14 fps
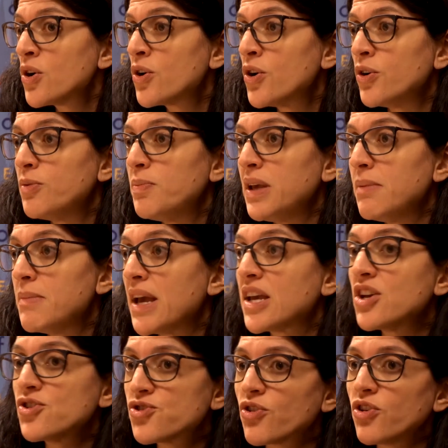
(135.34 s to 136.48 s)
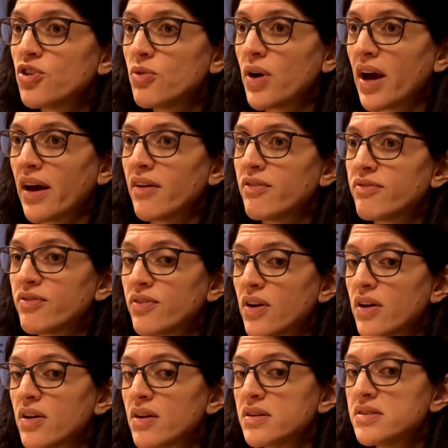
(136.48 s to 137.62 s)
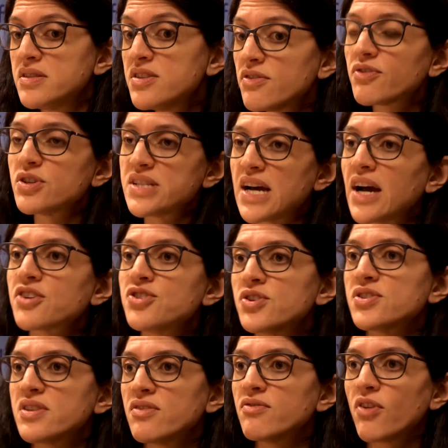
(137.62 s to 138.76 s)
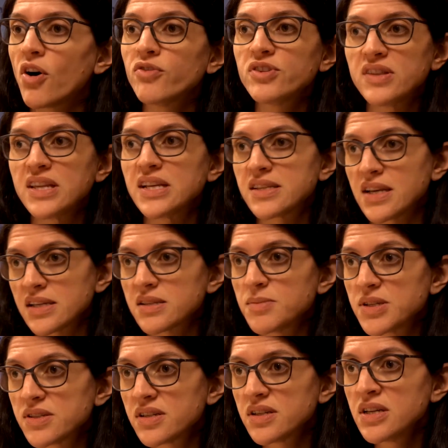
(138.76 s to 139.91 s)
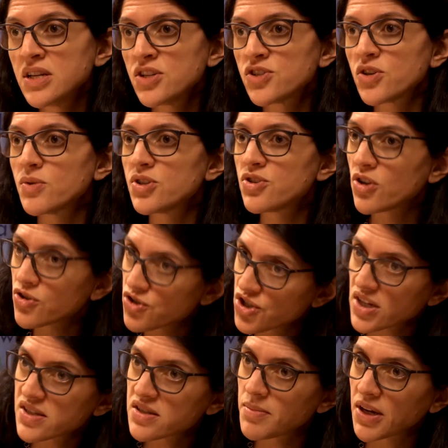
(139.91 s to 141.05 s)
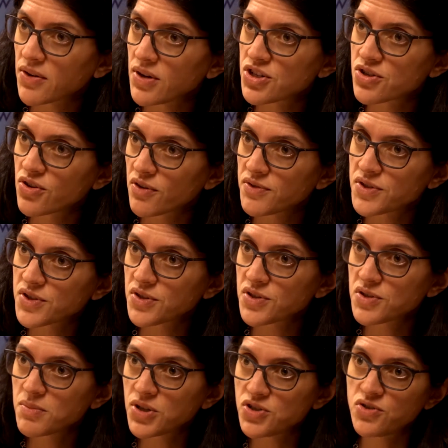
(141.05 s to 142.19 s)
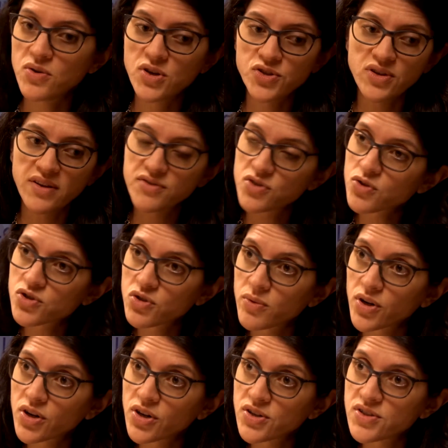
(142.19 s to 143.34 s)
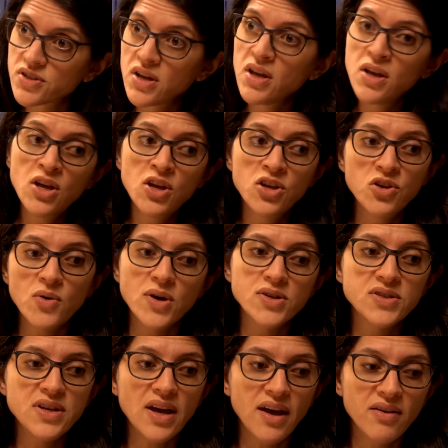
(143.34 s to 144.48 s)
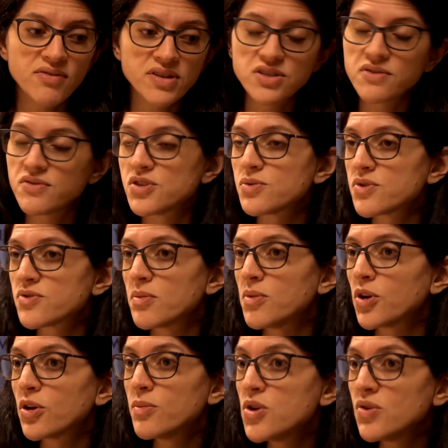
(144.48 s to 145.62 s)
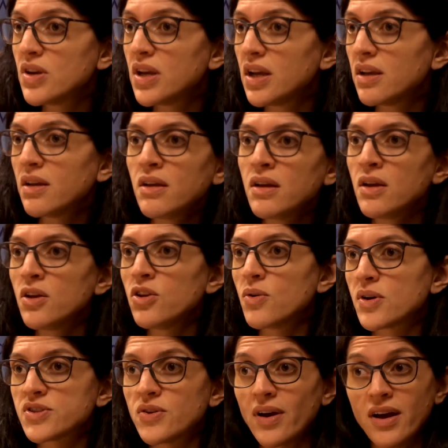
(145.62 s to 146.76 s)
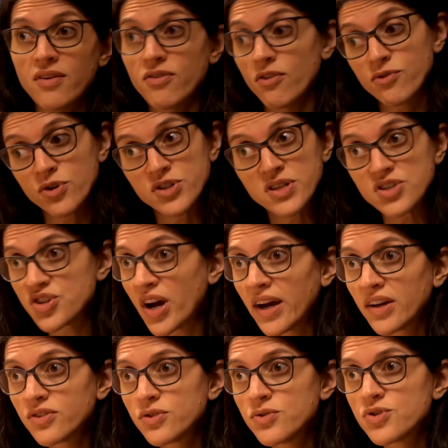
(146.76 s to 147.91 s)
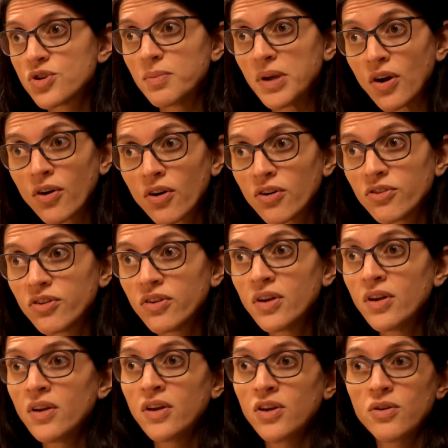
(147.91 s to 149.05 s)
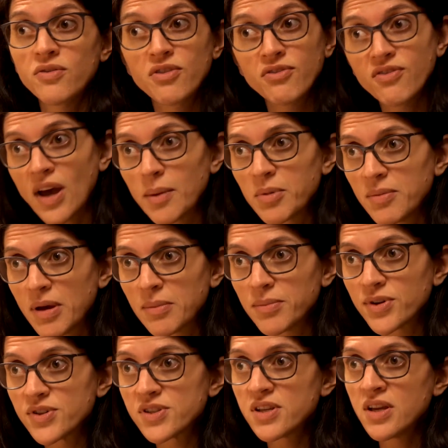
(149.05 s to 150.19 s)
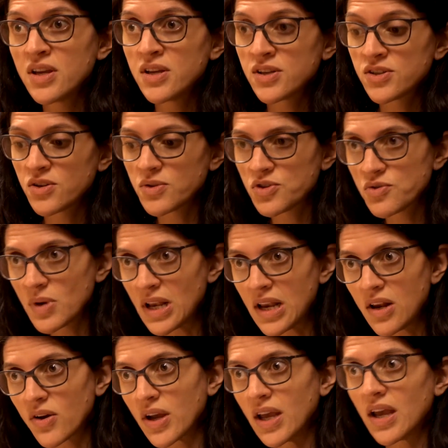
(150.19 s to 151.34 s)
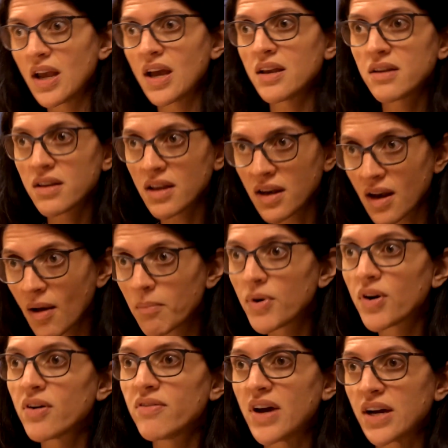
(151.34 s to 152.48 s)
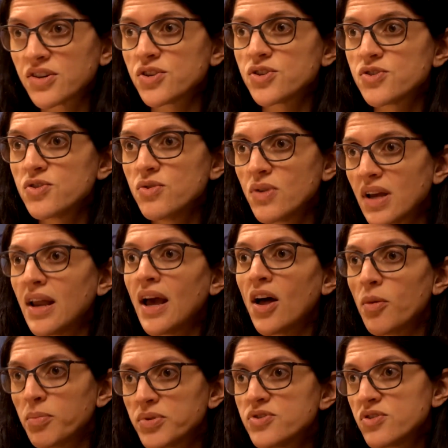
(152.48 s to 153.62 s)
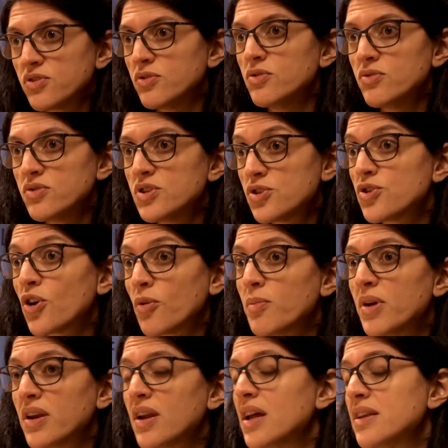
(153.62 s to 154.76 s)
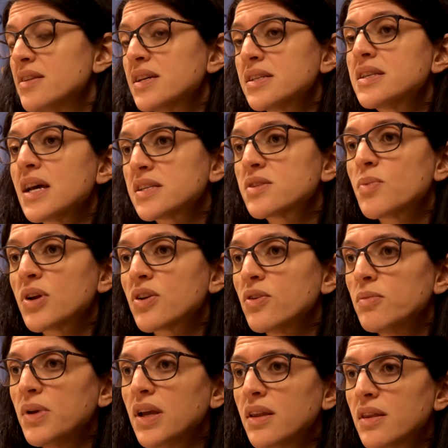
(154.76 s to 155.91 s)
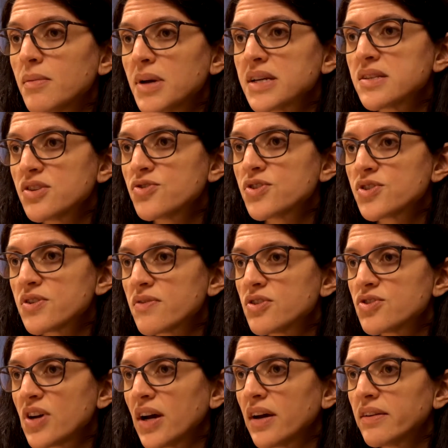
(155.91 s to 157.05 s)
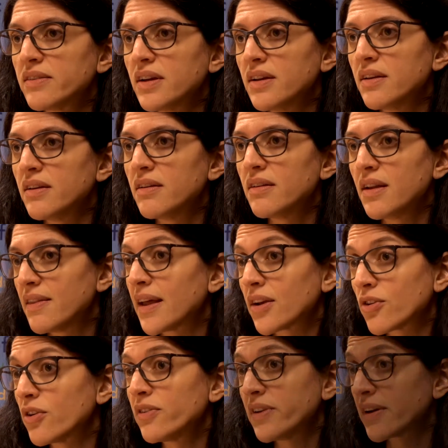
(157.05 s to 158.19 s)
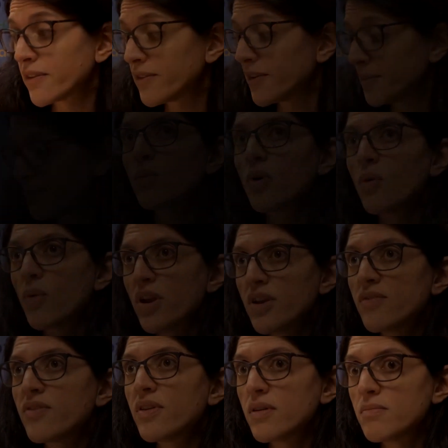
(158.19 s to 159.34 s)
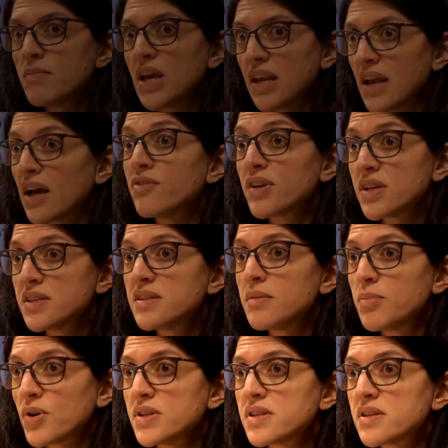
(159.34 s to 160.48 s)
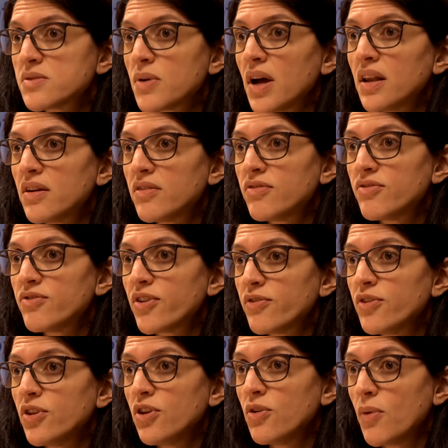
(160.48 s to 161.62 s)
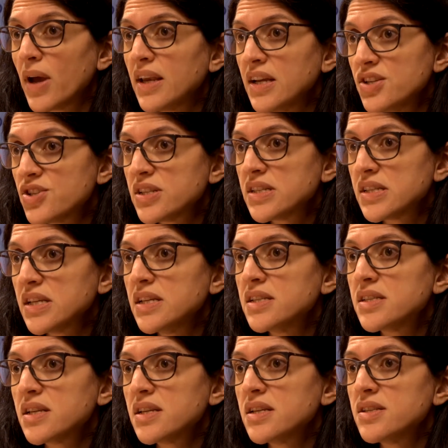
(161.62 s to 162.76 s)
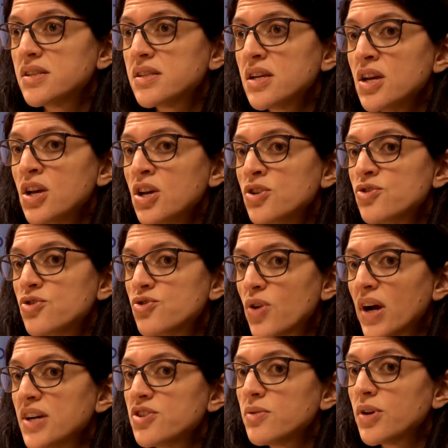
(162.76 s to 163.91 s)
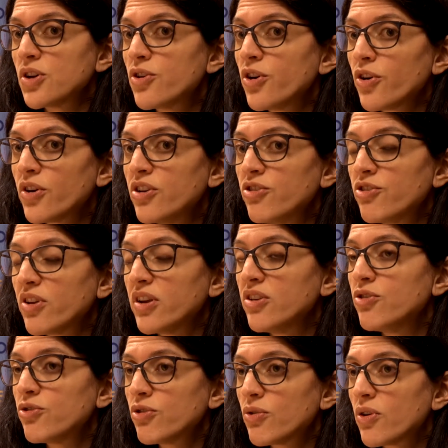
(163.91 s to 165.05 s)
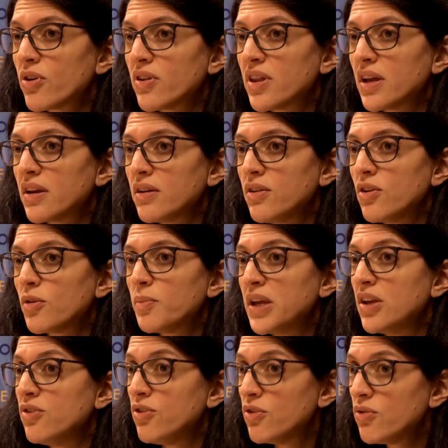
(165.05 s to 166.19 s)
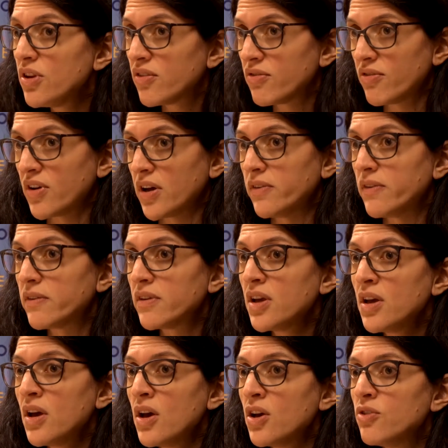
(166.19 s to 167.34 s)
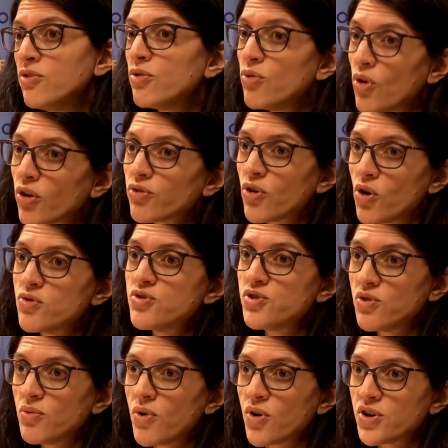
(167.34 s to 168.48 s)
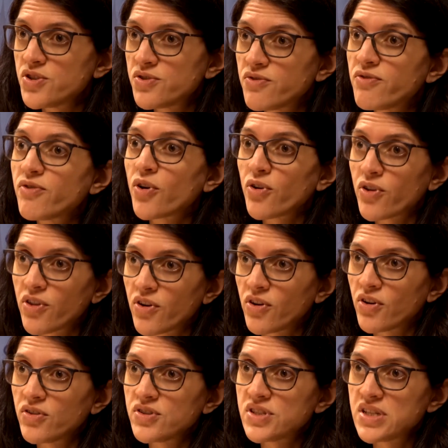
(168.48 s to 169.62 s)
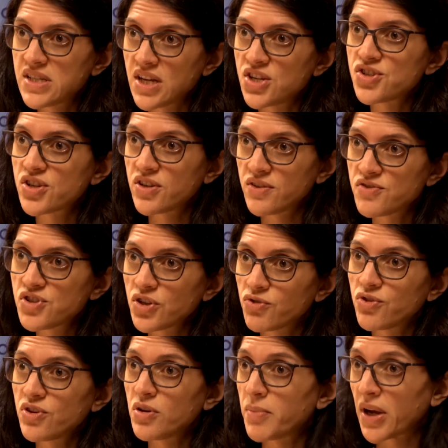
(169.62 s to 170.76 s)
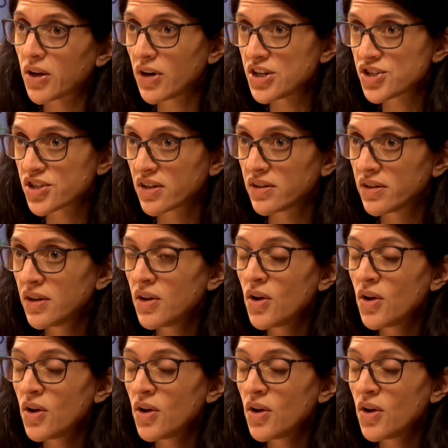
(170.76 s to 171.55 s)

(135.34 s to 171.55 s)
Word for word: could be making sure you have different actors involved in the assessment. So it's not just migration officers, but you also have social workers, you also have individuals from the community, you also have, of course, the child who should be heard, you have the family members. So it's really looking at a number of actors who can help to determine and assess what could be in the best interest of the child in, in that context. One of the main advocacy points as well of, of the U N agencies is to try to encourage and ensure that European Union funds do not go towards further detention of children and migration.